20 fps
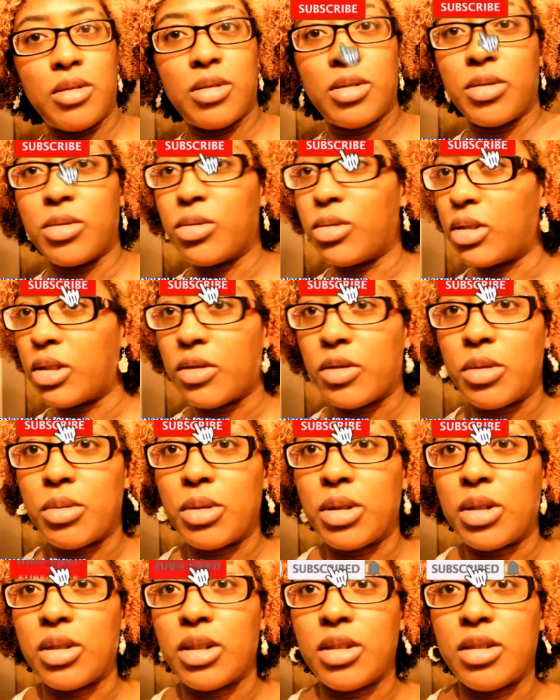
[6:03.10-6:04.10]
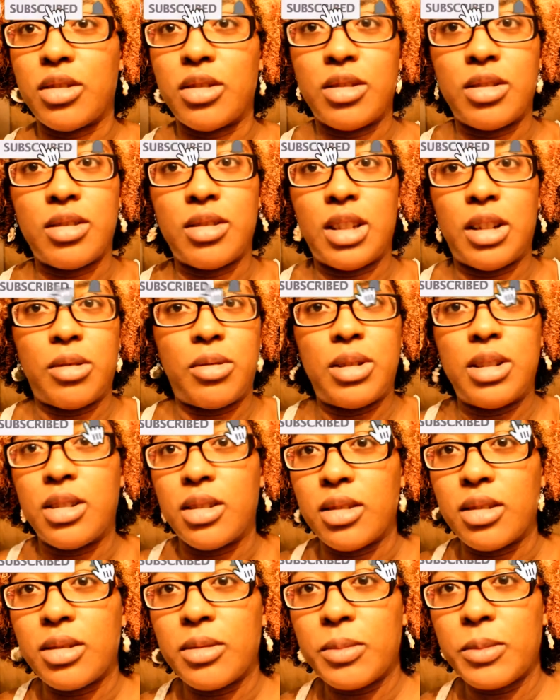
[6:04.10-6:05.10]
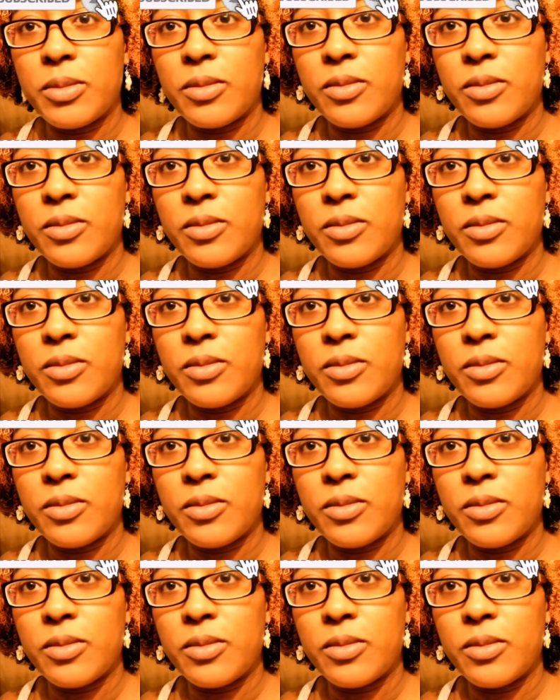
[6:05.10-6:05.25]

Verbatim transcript: souls everywhere. That's just how it is.